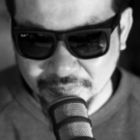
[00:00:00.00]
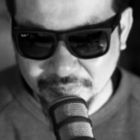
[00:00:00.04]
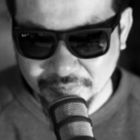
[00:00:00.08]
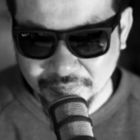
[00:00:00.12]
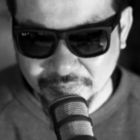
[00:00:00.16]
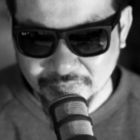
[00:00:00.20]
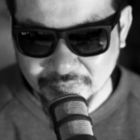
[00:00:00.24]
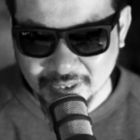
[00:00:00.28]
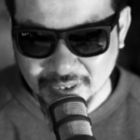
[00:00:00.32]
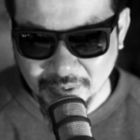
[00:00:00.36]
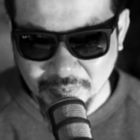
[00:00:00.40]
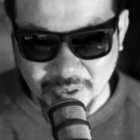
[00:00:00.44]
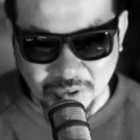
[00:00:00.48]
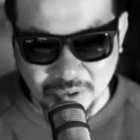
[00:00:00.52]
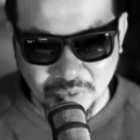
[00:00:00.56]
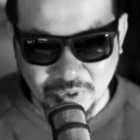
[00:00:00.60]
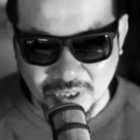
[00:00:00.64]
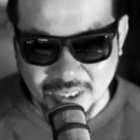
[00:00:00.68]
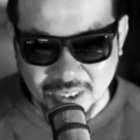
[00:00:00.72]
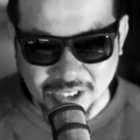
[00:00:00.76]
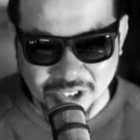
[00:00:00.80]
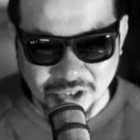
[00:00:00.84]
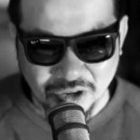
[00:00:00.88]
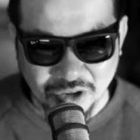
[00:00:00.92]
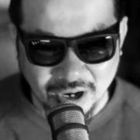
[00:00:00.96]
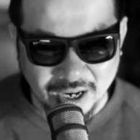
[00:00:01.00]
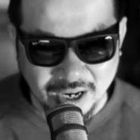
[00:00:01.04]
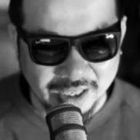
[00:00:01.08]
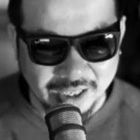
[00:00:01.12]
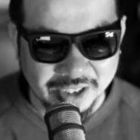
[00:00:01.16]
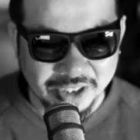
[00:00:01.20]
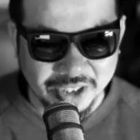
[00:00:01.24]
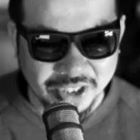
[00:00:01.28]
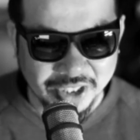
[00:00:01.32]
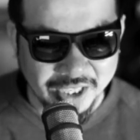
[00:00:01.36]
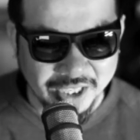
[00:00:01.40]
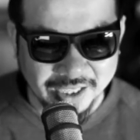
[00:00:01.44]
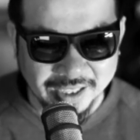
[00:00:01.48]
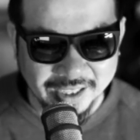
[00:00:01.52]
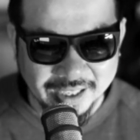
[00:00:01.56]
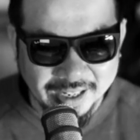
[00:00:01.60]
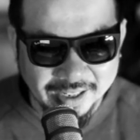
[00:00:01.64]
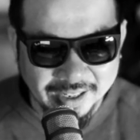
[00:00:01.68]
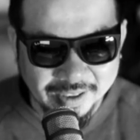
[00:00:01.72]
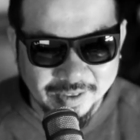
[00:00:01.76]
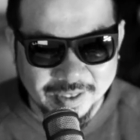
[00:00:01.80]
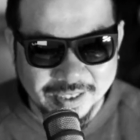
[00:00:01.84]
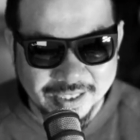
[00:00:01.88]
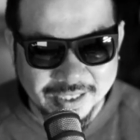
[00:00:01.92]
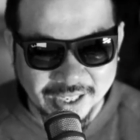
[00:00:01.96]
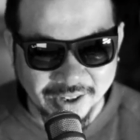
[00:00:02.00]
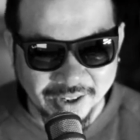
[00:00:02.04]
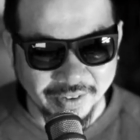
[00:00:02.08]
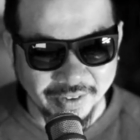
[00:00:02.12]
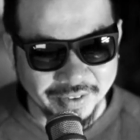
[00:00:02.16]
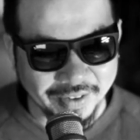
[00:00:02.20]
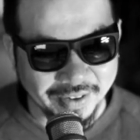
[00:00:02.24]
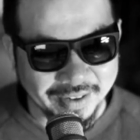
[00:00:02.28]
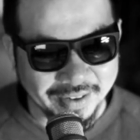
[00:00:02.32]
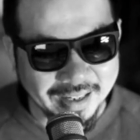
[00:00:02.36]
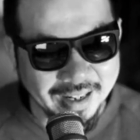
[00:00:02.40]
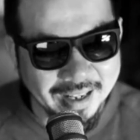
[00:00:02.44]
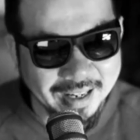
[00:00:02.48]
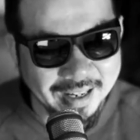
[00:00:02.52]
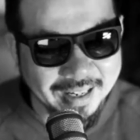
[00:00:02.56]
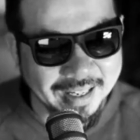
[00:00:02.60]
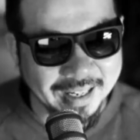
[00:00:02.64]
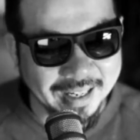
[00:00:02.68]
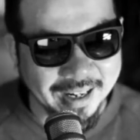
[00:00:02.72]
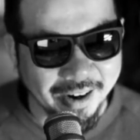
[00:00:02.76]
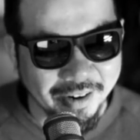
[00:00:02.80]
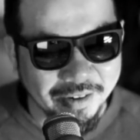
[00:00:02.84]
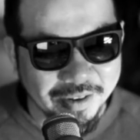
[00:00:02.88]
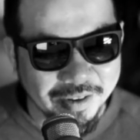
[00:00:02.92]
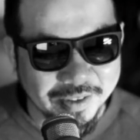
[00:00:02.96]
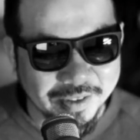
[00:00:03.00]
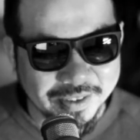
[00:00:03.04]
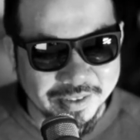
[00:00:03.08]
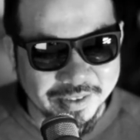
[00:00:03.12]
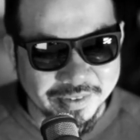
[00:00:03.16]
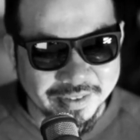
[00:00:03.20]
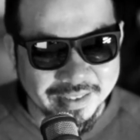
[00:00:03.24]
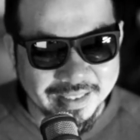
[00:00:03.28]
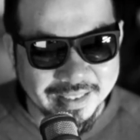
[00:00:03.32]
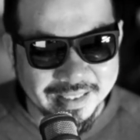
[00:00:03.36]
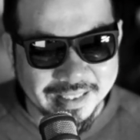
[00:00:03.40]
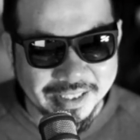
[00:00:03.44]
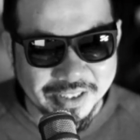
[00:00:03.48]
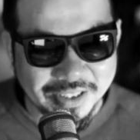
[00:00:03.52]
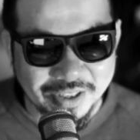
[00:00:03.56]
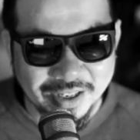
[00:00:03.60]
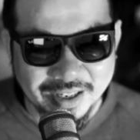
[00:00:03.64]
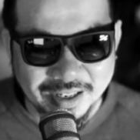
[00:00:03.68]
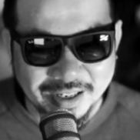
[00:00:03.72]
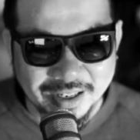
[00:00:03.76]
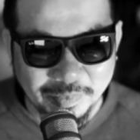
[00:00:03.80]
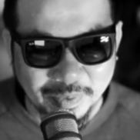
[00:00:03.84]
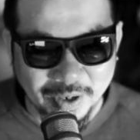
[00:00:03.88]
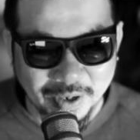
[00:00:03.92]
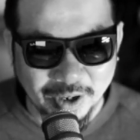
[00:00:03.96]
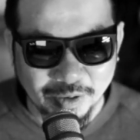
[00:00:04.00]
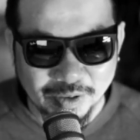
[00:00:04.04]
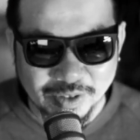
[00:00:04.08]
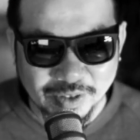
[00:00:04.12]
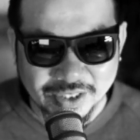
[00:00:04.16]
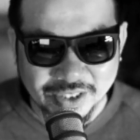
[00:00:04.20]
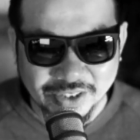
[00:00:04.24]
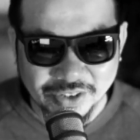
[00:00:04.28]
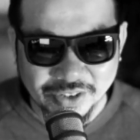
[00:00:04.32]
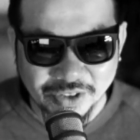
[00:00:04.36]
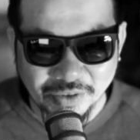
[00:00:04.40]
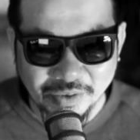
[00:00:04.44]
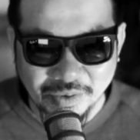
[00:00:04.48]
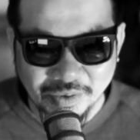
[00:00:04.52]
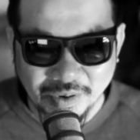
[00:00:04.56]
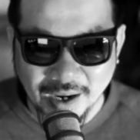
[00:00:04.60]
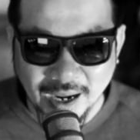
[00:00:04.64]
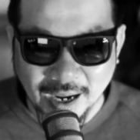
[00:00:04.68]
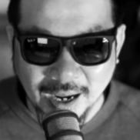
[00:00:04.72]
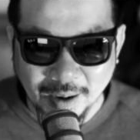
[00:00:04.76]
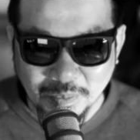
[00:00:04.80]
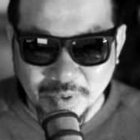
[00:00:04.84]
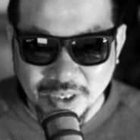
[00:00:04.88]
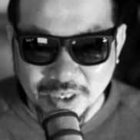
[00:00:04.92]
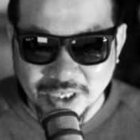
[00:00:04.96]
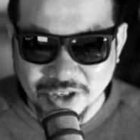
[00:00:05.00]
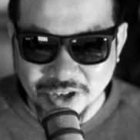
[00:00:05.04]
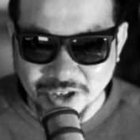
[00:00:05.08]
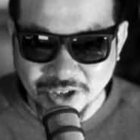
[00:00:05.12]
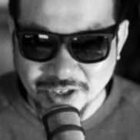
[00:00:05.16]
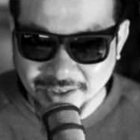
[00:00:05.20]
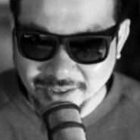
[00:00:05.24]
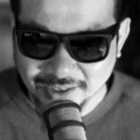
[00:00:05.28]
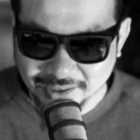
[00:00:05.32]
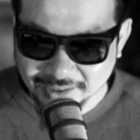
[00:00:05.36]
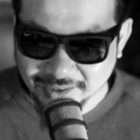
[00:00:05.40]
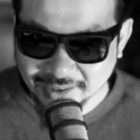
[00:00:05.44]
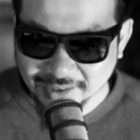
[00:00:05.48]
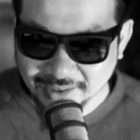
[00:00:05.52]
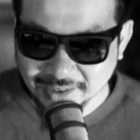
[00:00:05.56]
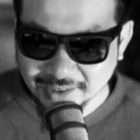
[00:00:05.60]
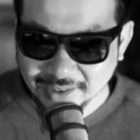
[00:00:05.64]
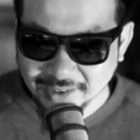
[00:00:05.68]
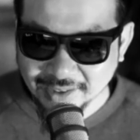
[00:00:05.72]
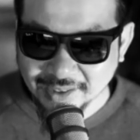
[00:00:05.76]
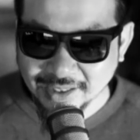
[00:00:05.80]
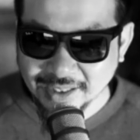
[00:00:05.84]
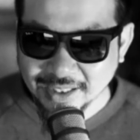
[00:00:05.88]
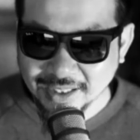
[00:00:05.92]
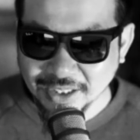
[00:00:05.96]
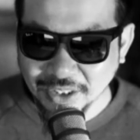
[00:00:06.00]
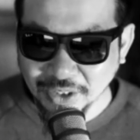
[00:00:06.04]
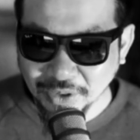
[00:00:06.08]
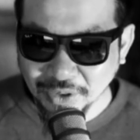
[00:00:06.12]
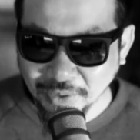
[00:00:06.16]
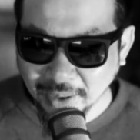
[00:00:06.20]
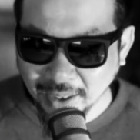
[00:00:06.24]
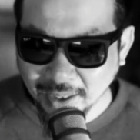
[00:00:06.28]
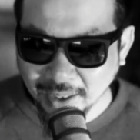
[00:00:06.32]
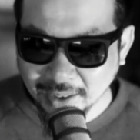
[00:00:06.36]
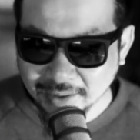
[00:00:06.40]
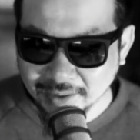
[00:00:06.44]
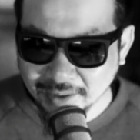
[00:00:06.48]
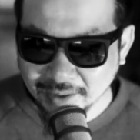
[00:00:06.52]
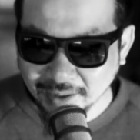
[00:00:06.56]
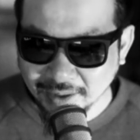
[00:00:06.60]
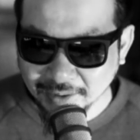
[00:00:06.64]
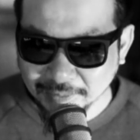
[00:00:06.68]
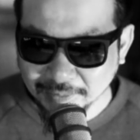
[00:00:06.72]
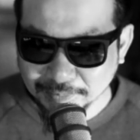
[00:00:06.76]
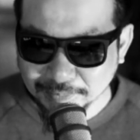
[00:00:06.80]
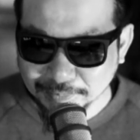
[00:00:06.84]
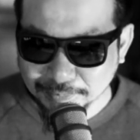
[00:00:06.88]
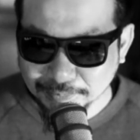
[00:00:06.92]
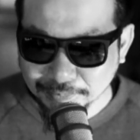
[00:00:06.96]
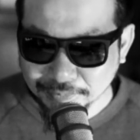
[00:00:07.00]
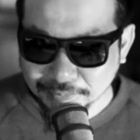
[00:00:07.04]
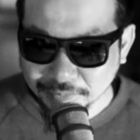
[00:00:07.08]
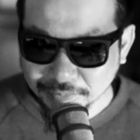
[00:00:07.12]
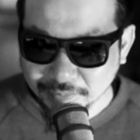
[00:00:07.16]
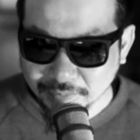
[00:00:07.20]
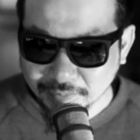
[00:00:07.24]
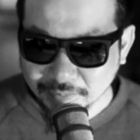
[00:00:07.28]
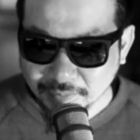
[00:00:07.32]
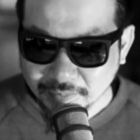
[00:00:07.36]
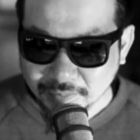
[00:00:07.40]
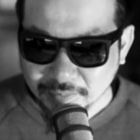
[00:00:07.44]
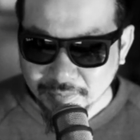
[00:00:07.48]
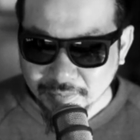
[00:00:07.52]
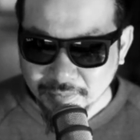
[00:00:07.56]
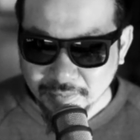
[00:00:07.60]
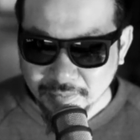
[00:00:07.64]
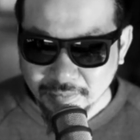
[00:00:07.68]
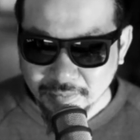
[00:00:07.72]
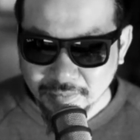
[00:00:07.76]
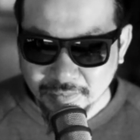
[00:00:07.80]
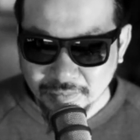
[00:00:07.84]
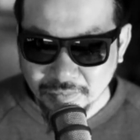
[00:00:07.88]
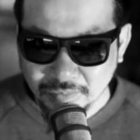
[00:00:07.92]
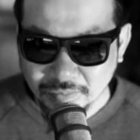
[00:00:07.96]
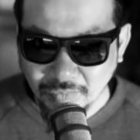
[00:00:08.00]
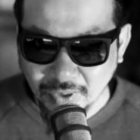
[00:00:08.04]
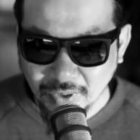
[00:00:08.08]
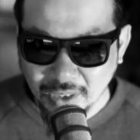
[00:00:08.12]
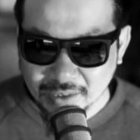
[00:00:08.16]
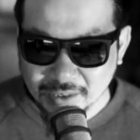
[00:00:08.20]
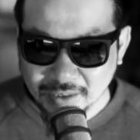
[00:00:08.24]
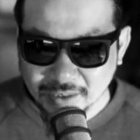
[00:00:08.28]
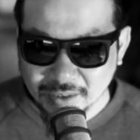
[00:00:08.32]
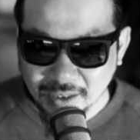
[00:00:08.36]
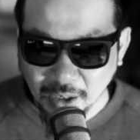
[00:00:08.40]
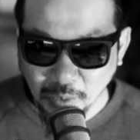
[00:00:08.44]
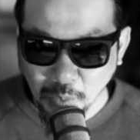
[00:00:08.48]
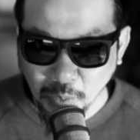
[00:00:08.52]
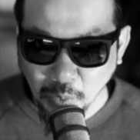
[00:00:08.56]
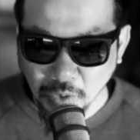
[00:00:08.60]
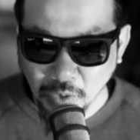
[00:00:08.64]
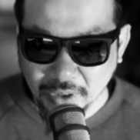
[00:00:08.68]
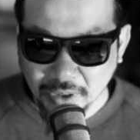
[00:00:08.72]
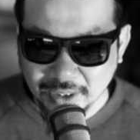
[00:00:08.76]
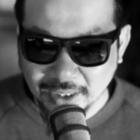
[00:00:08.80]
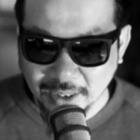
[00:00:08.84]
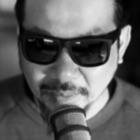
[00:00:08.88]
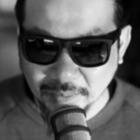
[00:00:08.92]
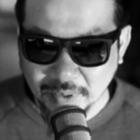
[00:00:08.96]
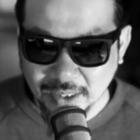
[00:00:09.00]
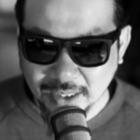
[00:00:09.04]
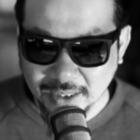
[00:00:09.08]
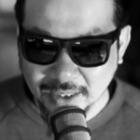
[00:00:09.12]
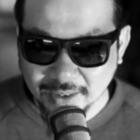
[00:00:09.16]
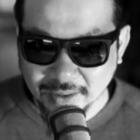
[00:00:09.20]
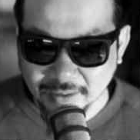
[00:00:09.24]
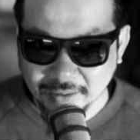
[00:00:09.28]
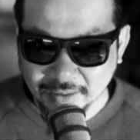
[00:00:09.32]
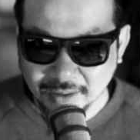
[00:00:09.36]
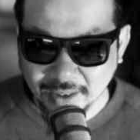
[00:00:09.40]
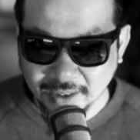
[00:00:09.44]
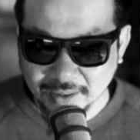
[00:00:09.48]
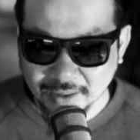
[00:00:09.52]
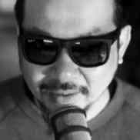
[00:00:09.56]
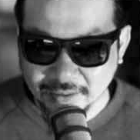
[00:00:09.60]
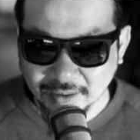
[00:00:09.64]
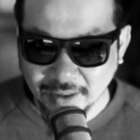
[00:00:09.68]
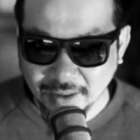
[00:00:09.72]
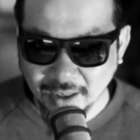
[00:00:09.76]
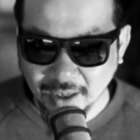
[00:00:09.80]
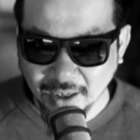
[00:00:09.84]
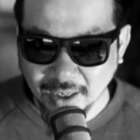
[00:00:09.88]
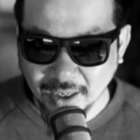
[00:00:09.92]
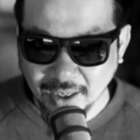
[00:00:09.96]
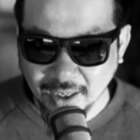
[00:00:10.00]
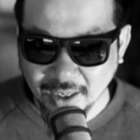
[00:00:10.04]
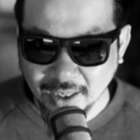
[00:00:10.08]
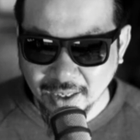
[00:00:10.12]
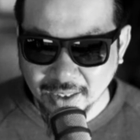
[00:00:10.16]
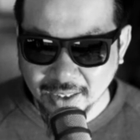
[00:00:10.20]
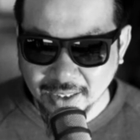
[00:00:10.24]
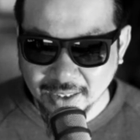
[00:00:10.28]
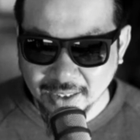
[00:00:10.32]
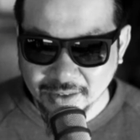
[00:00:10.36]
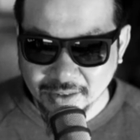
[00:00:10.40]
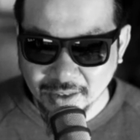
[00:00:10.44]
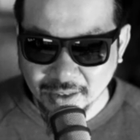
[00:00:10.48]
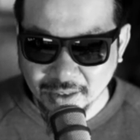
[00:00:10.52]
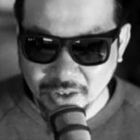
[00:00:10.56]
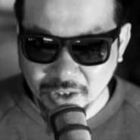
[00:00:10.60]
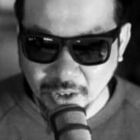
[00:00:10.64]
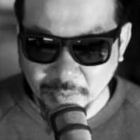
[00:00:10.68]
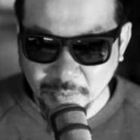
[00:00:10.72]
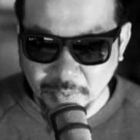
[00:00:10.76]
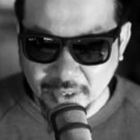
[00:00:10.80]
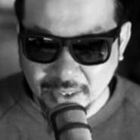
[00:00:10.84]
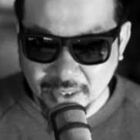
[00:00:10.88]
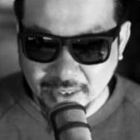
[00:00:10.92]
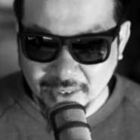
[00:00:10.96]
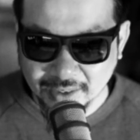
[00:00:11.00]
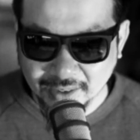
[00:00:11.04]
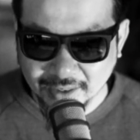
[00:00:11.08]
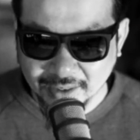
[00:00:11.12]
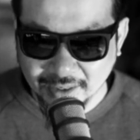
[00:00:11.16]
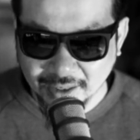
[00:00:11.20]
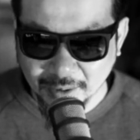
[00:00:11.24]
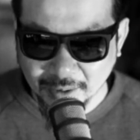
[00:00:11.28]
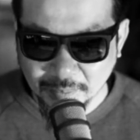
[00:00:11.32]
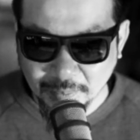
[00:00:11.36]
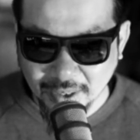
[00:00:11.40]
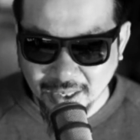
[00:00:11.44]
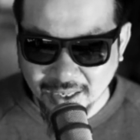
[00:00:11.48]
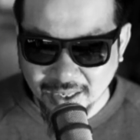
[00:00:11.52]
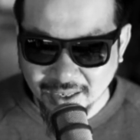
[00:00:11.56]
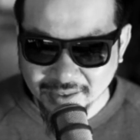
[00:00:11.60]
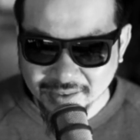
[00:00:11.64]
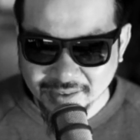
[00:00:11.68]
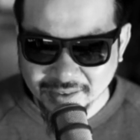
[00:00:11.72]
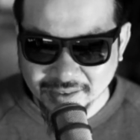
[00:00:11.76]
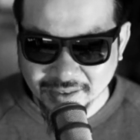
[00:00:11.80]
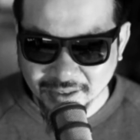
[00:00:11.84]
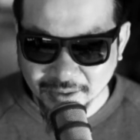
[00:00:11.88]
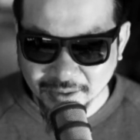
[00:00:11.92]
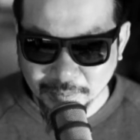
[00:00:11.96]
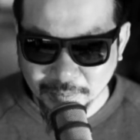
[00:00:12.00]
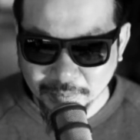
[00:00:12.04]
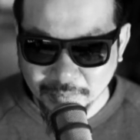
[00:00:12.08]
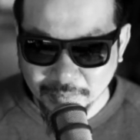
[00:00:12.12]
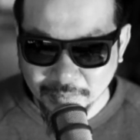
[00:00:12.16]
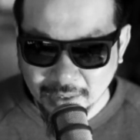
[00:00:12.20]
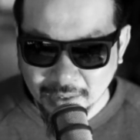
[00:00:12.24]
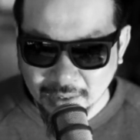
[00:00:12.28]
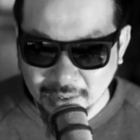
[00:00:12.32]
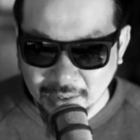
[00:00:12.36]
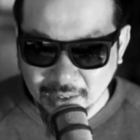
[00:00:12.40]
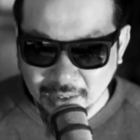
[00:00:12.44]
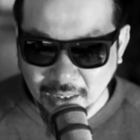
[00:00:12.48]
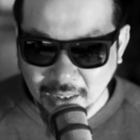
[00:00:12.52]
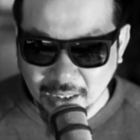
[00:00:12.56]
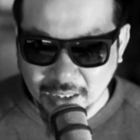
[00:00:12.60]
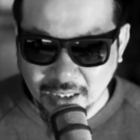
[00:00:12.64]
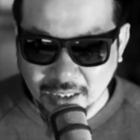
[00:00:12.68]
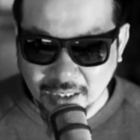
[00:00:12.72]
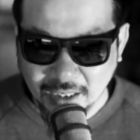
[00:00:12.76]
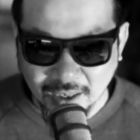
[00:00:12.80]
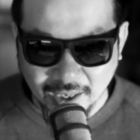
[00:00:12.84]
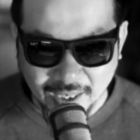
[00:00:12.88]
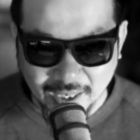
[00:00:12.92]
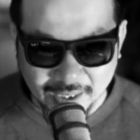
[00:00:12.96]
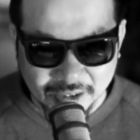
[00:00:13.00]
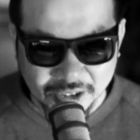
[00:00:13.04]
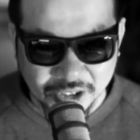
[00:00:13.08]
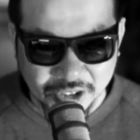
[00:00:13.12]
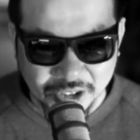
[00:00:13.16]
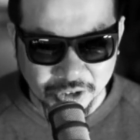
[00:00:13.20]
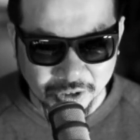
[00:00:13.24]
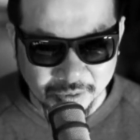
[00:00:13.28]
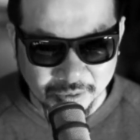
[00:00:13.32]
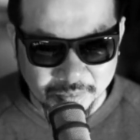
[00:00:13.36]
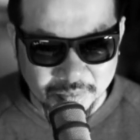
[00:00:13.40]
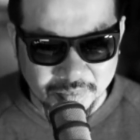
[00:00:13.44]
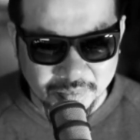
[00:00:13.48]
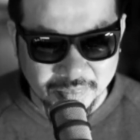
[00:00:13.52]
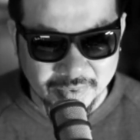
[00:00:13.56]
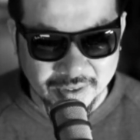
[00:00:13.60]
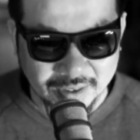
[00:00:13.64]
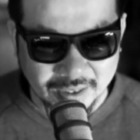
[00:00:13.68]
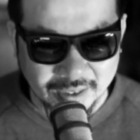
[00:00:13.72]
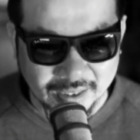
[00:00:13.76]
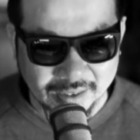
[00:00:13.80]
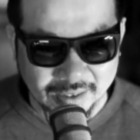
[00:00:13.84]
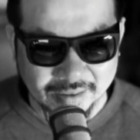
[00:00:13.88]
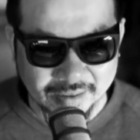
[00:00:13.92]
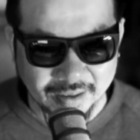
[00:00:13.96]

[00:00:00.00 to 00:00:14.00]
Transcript: something really strange was going on. Like, I was really drunk, but I was so happy drunk, you know. And start walking up the hill, and I get to the top of the hill, and I pass a kite shop, like